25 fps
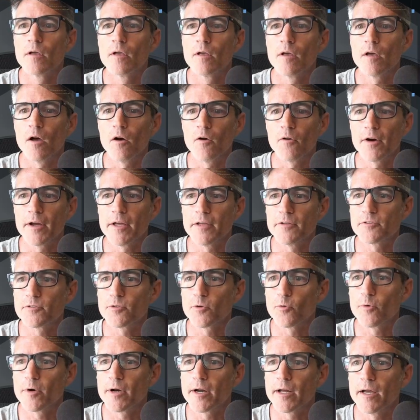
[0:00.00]
All right,
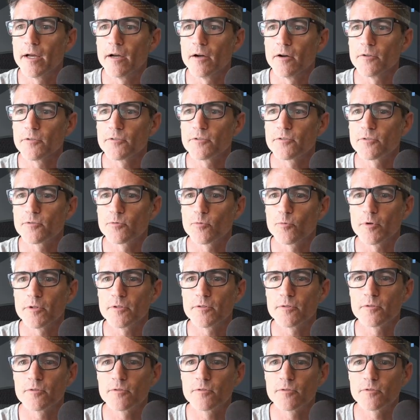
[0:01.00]
so what else?
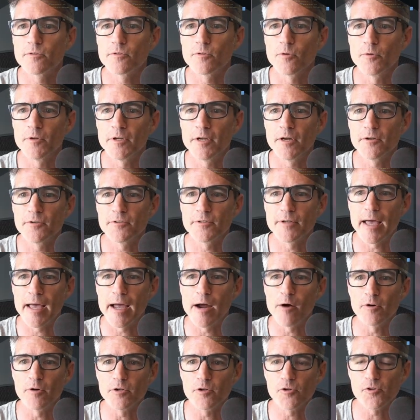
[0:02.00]
So here's
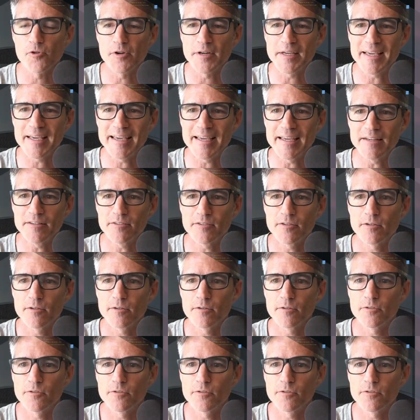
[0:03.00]
our create.